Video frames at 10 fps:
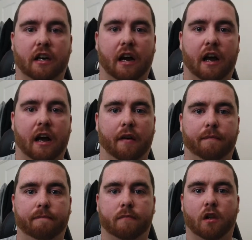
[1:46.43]

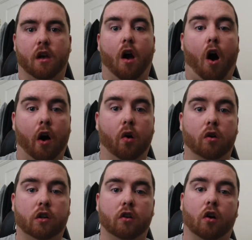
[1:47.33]
I
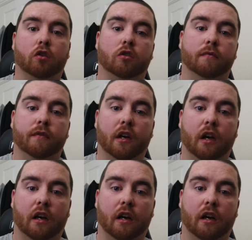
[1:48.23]
also got some